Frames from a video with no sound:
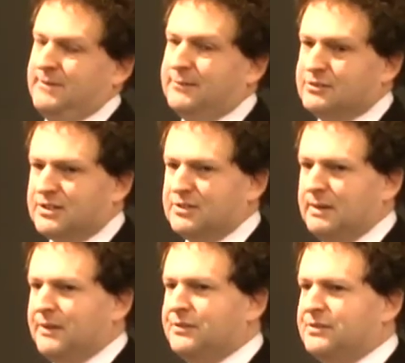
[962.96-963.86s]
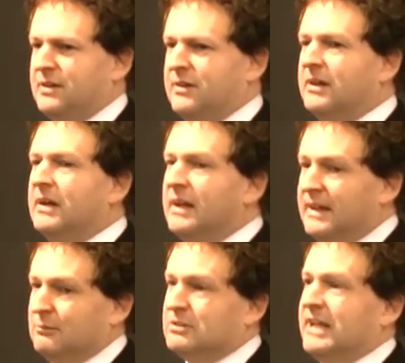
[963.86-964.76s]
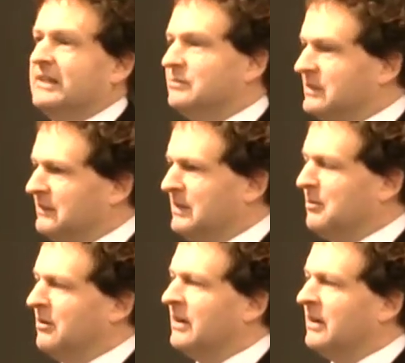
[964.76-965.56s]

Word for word: five or six months, so that will take till sometime